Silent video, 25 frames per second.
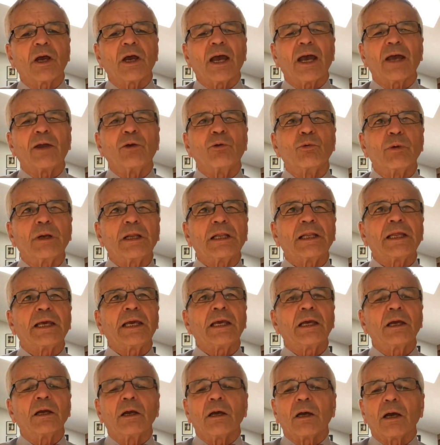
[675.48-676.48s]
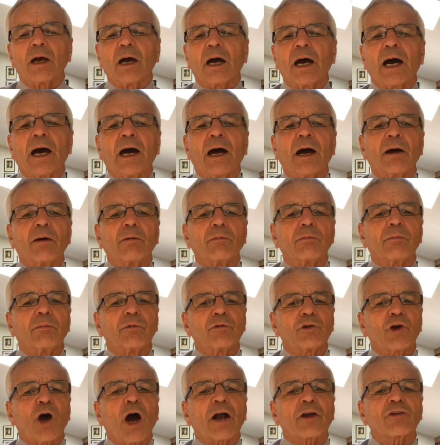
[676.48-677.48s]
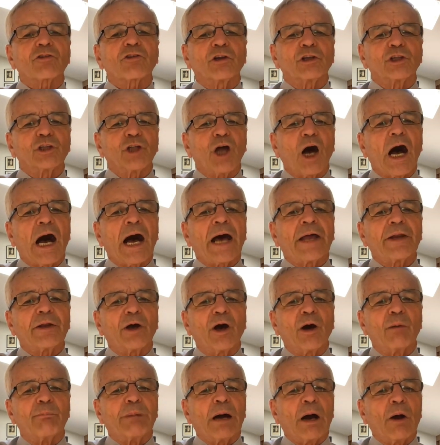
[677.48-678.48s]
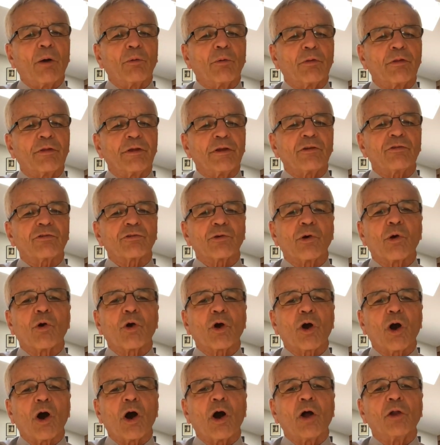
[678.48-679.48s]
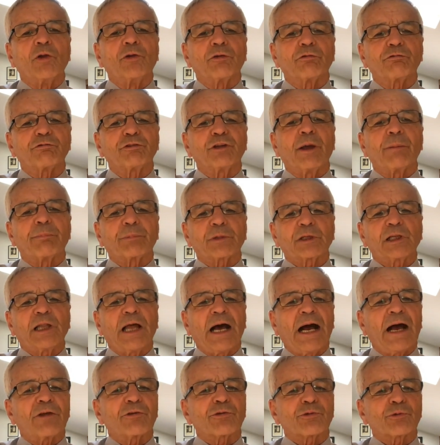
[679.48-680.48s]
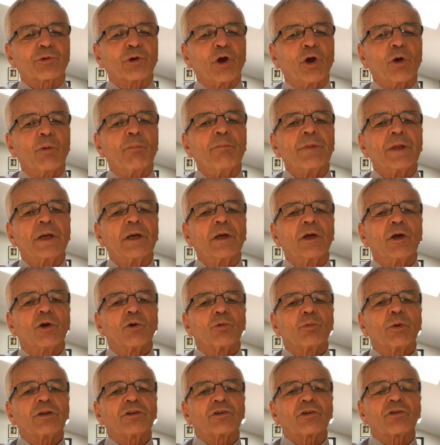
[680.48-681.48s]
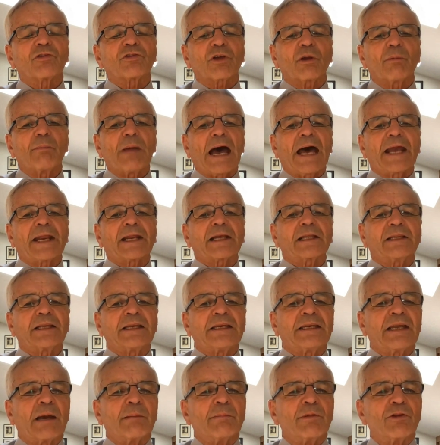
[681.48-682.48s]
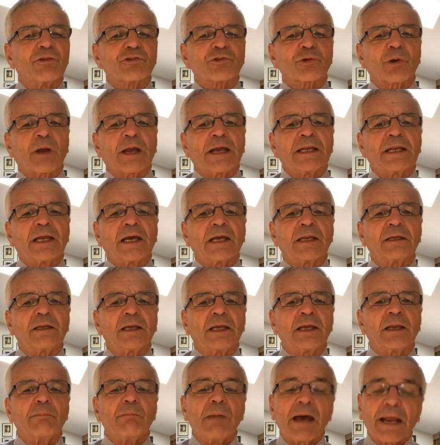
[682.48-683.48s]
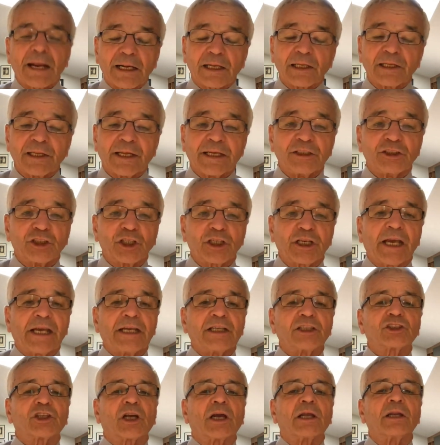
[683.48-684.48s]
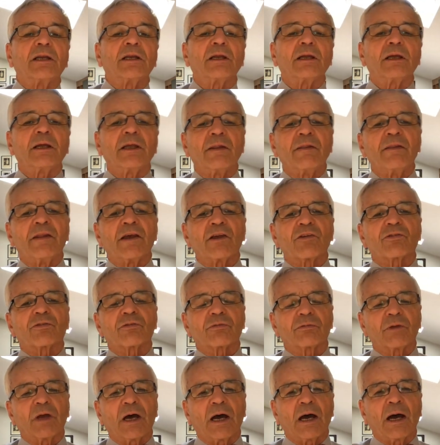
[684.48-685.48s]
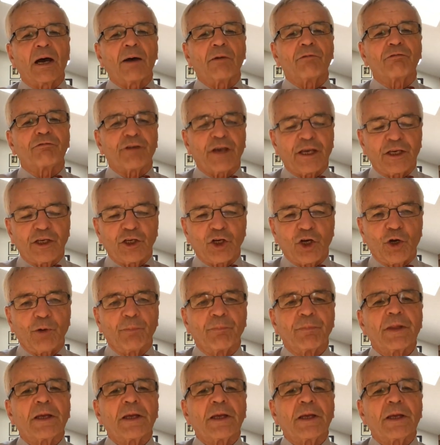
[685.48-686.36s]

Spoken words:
and really talks a lot about the so-called flipped classroom, which is schematically demonstrated in medical education in this figure.